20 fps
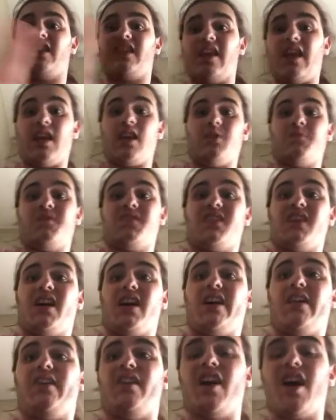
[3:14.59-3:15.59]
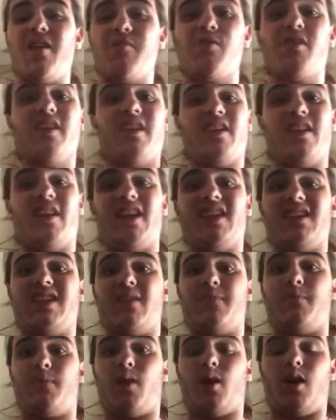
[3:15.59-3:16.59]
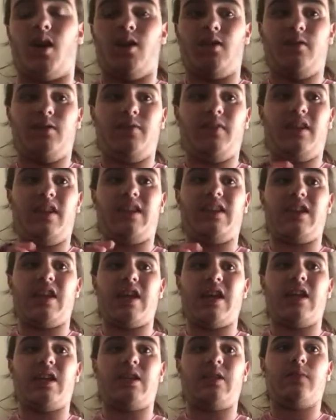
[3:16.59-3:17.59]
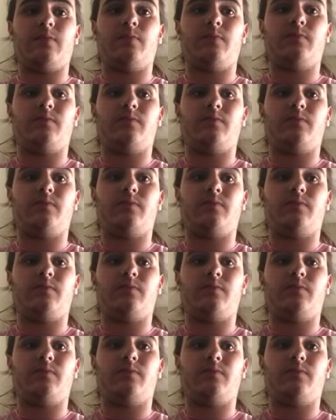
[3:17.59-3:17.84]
the Gainem Style. I really like that part at the end.